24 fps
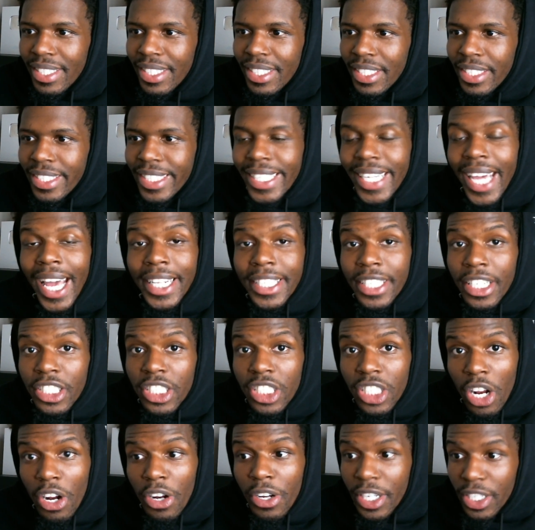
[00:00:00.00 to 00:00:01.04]
She at the
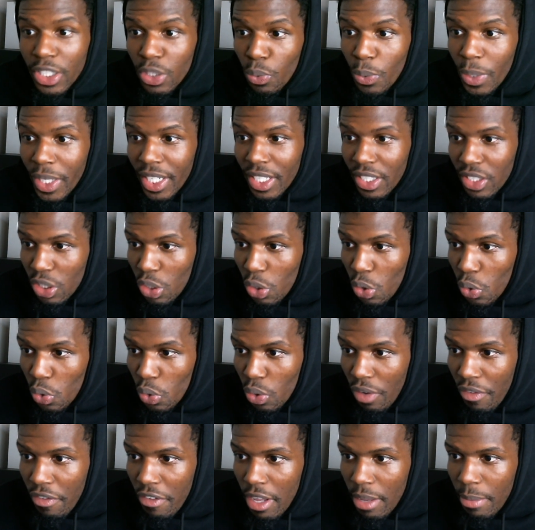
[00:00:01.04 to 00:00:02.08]
circus with it too,
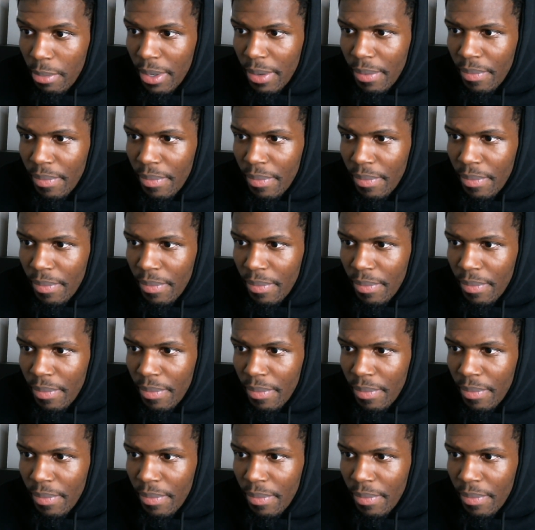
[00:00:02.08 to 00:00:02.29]
you feel me?